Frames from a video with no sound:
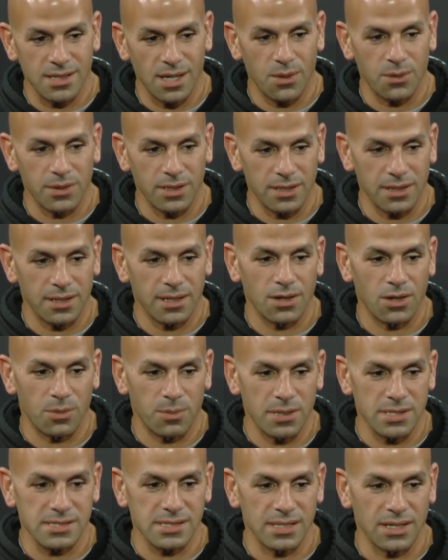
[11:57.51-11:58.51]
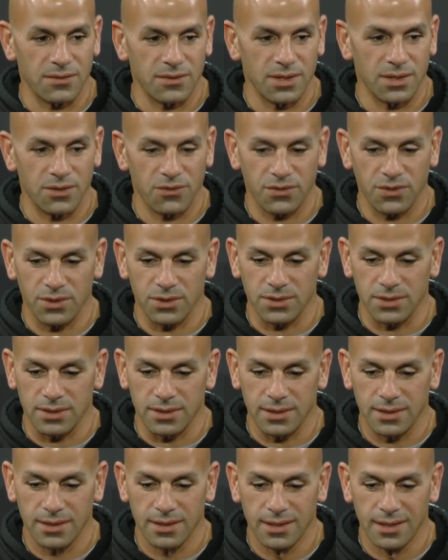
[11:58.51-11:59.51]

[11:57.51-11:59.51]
how we can get our best 11 on the field and